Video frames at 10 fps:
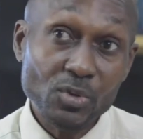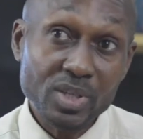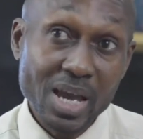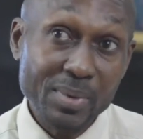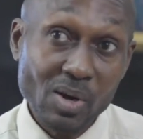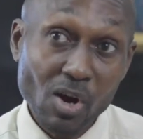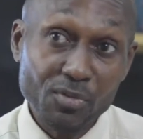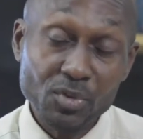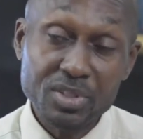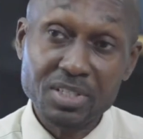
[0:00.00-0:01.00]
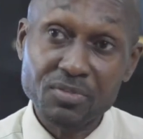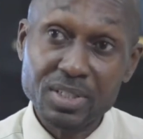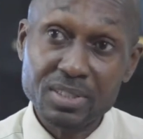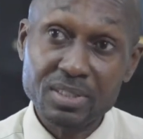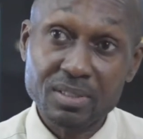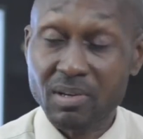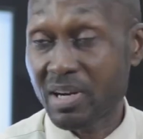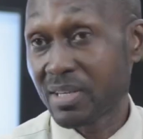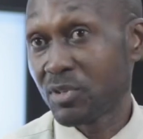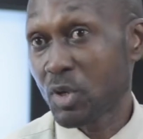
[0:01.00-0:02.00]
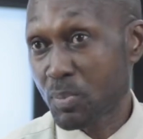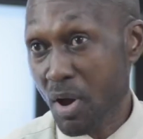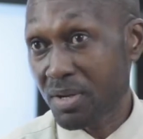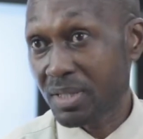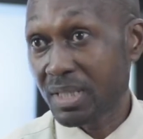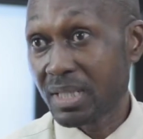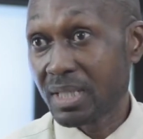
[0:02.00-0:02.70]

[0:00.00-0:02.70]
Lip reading: you can't be offering your service or even your product